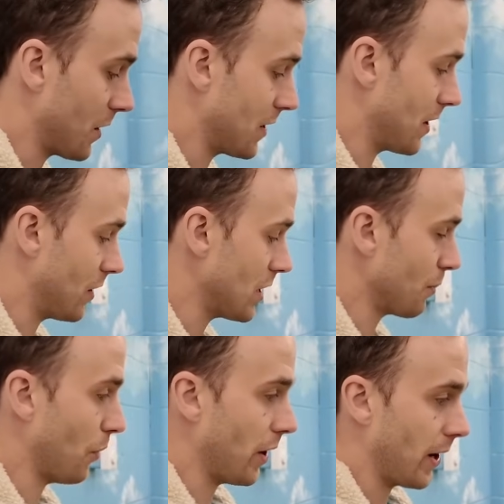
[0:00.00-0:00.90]
Because at this
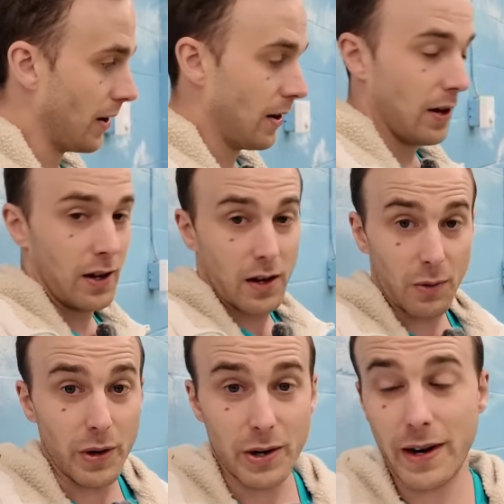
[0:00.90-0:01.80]
point,
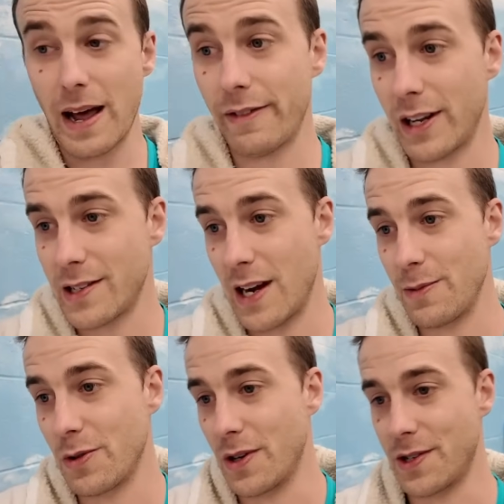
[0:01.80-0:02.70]
We don't have any
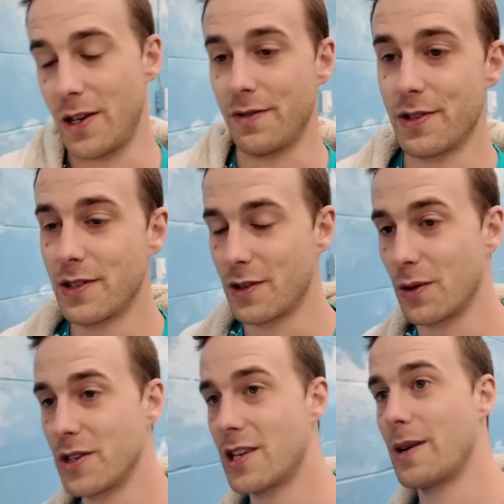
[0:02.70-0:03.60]
time to ourselves. The
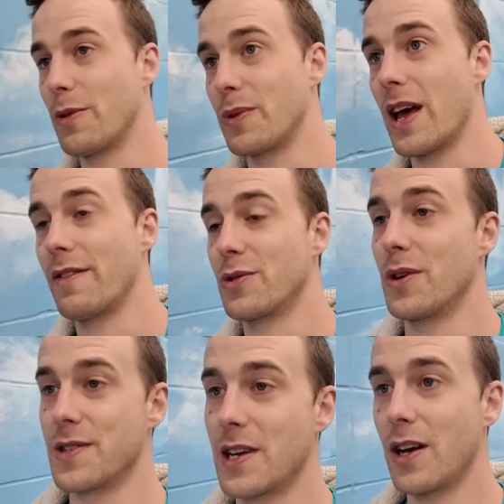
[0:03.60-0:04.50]
only time that we have to
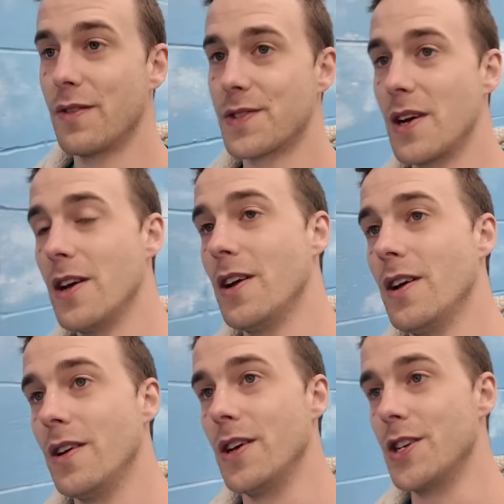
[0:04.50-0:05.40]
ourselves
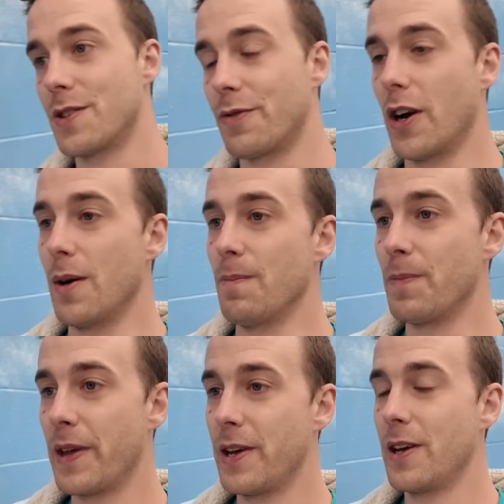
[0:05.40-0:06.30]
is
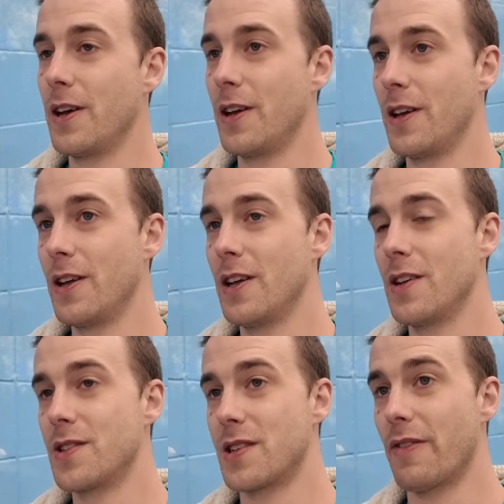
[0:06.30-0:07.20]
from
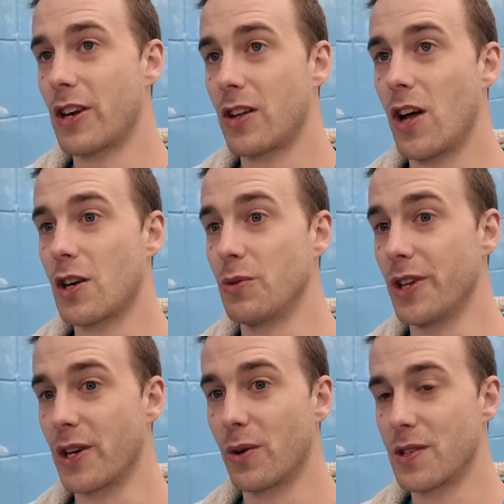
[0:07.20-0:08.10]
7 o'clock
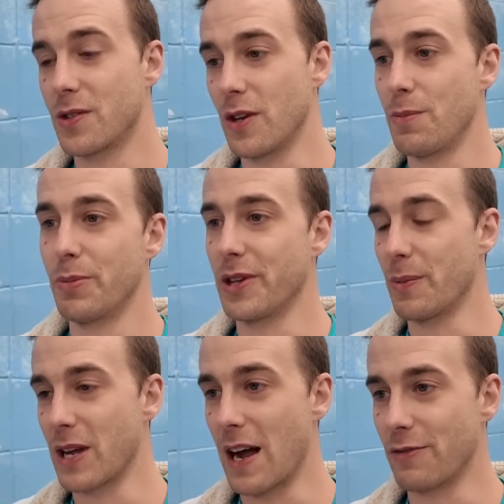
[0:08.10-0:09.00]
when they go to sleep, but
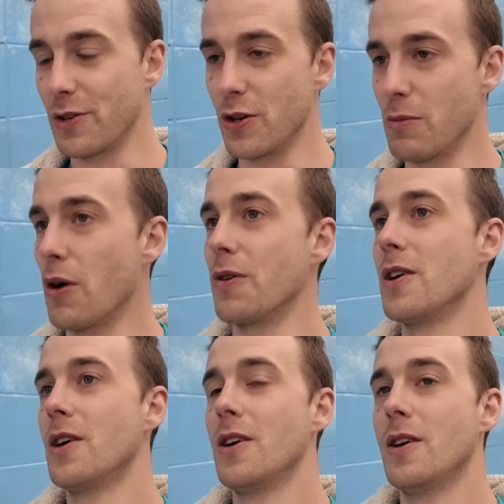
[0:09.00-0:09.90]
then we have to do about,
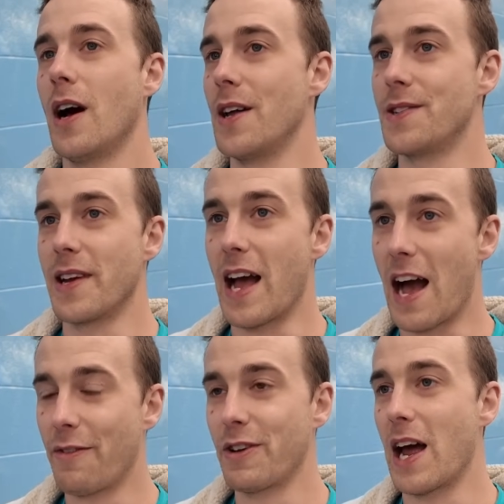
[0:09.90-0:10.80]
I'd say,
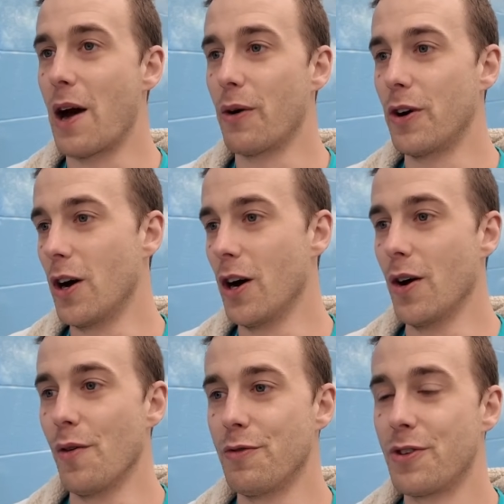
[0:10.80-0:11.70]
half an hour
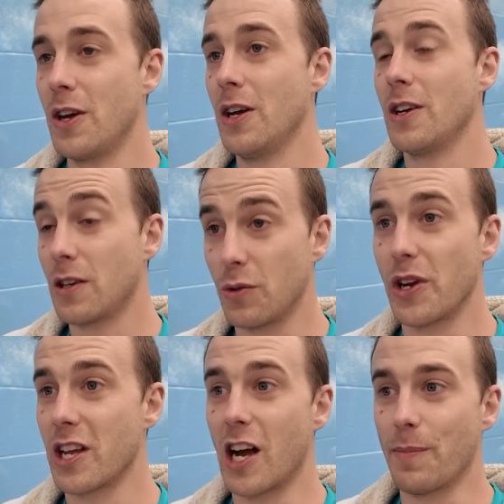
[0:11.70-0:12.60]
of
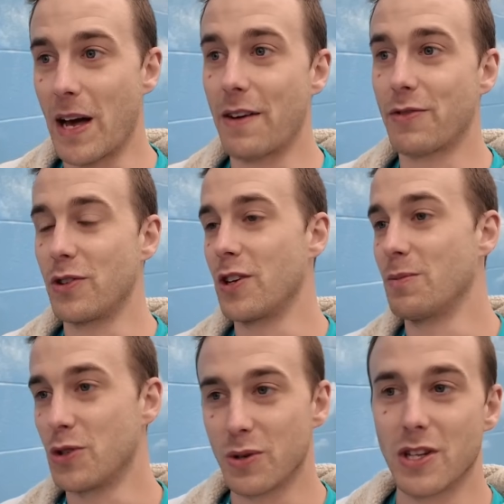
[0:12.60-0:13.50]
cleaning up after
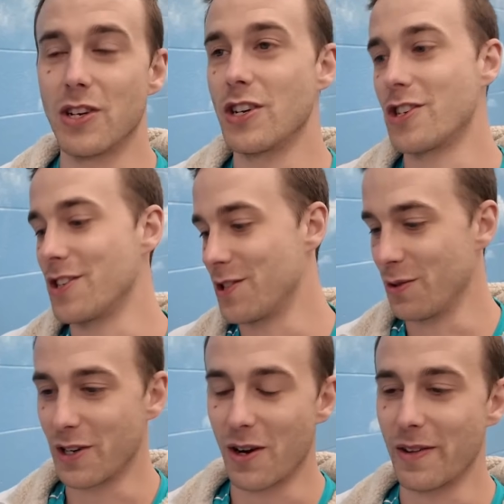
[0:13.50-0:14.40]
them, doing the dishes,
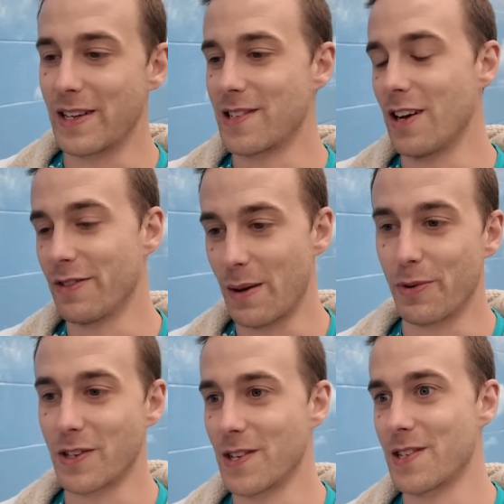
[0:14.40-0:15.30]
doing all that stuff. That
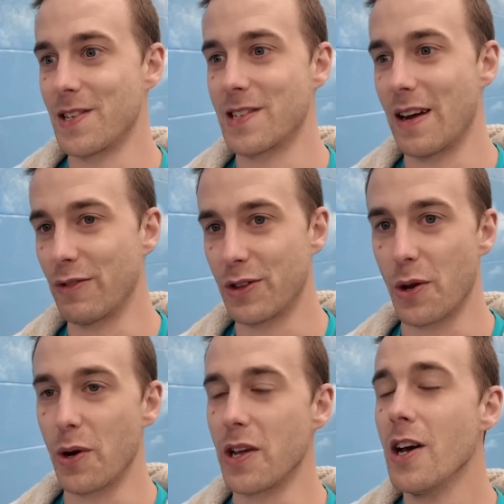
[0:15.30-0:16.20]
brings us to
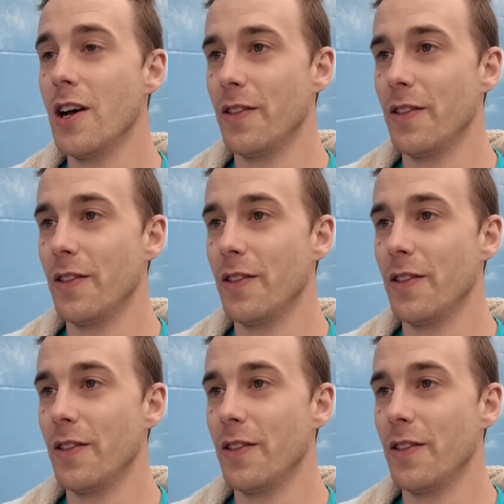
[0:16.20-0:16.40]
7:30.